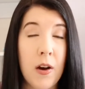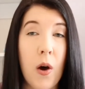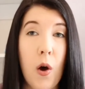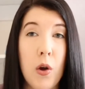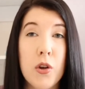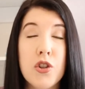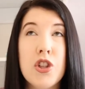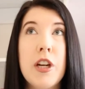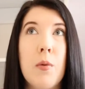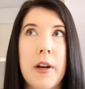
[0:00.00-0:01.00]
All
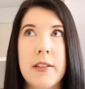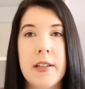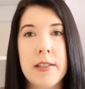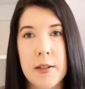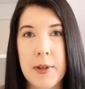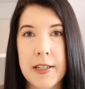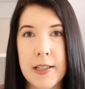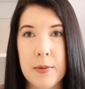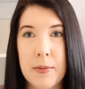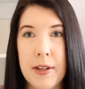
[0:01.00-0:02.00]
she wants is to be
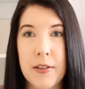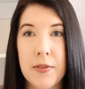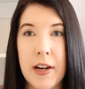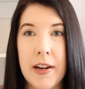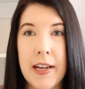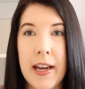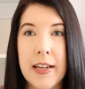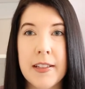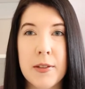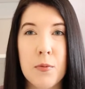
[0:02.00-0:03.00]
accepted by the fairy, and
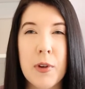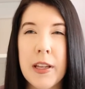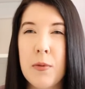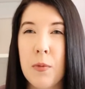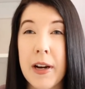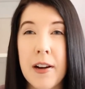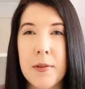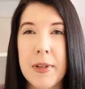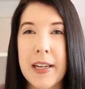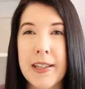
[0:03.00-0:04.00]
it's really weird
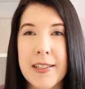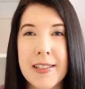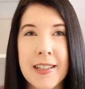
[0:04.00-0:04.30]
because